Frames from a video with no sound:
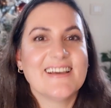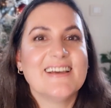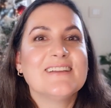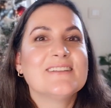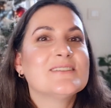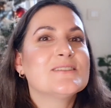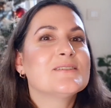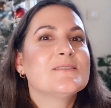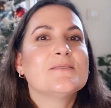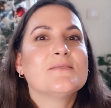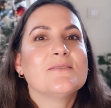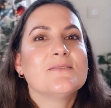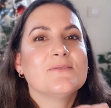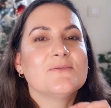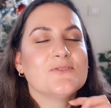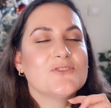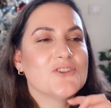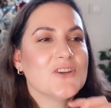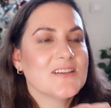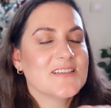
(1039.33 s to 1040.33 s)
It's
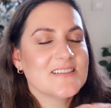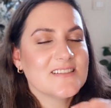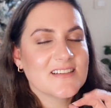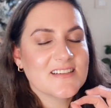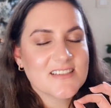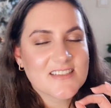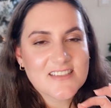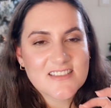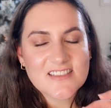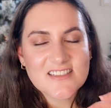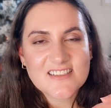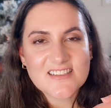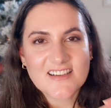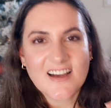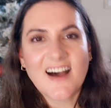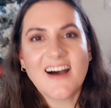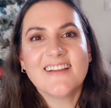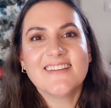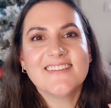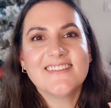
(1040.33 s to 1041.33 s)
just
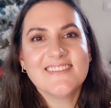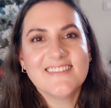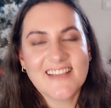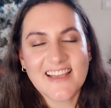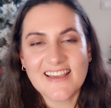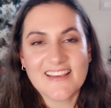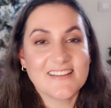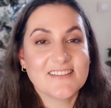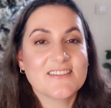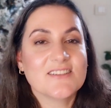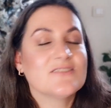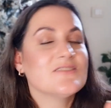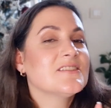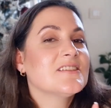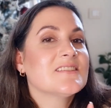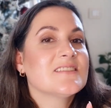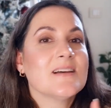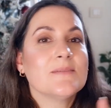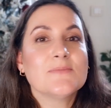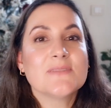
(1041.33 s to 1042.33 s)
stunning. There is
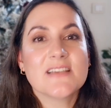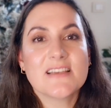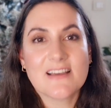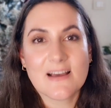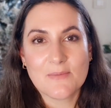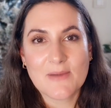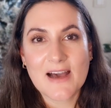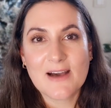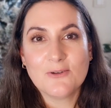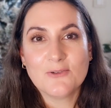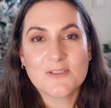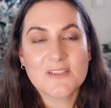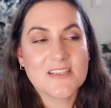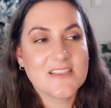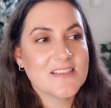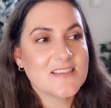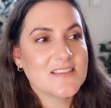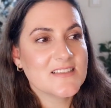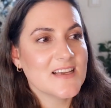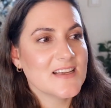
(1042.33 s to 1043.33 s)
something about
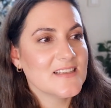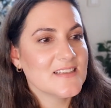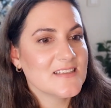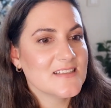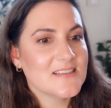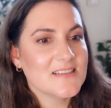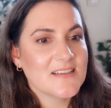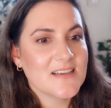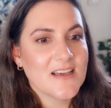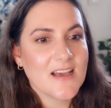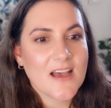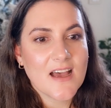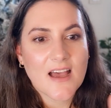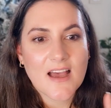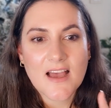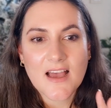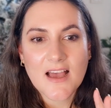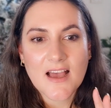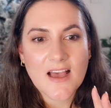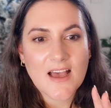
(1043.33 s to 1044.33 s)
it that
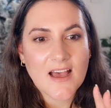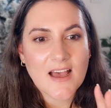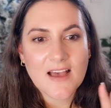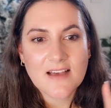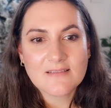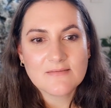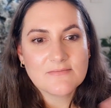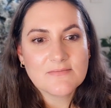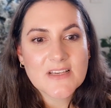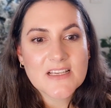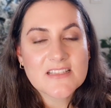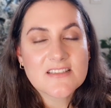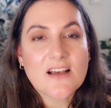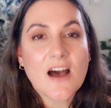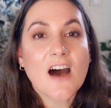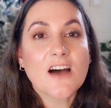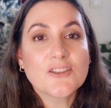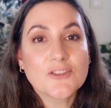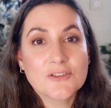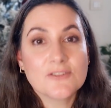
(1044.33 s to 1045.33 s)
is
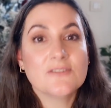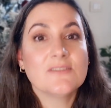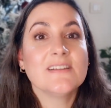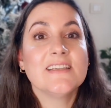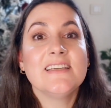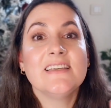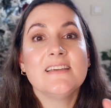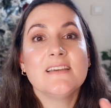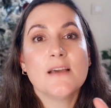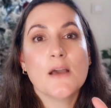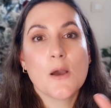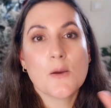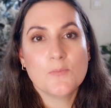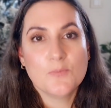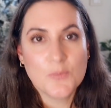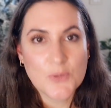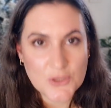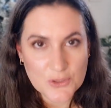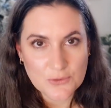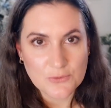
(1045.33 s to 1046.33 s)
utterly
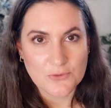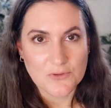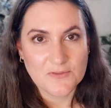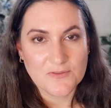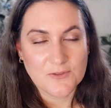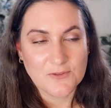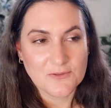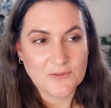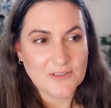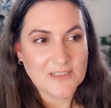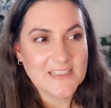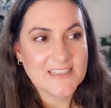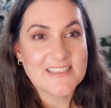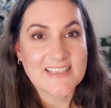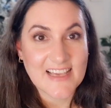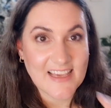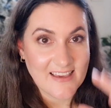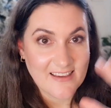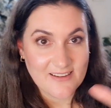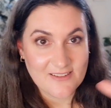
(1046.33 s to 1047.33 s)
beautiful in
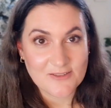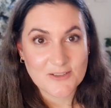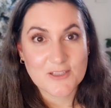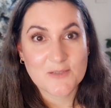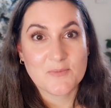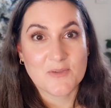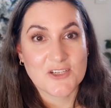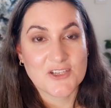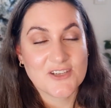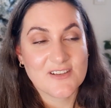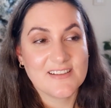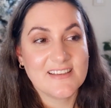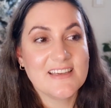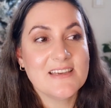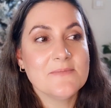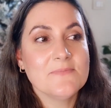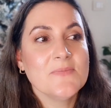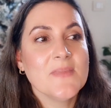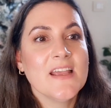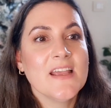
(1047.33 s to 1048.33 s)
the air, especially.